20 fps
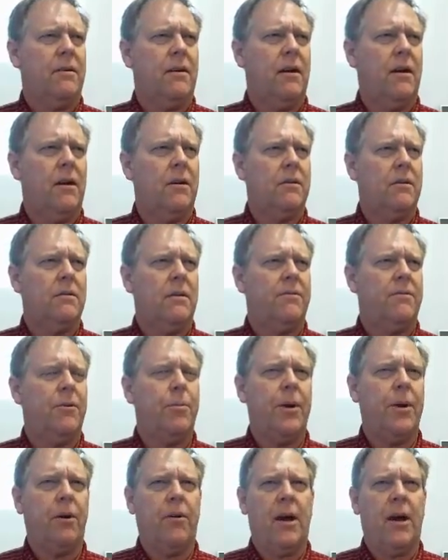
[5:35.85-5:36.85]
You know, if
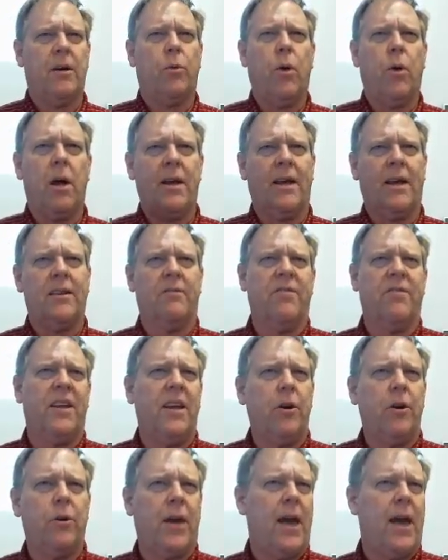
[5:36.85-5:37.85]
you've been around a while, you got the
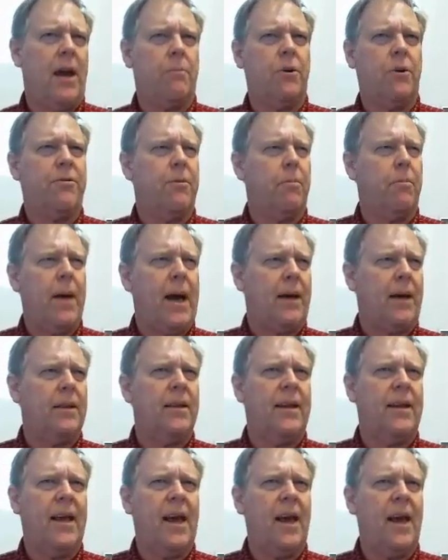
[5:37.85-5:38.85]
video camera from back in
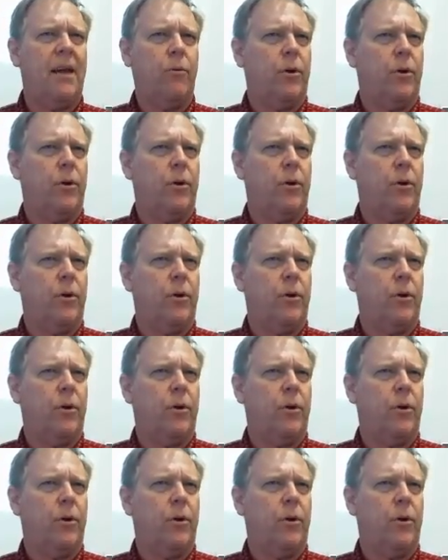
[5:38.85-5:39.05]
the day.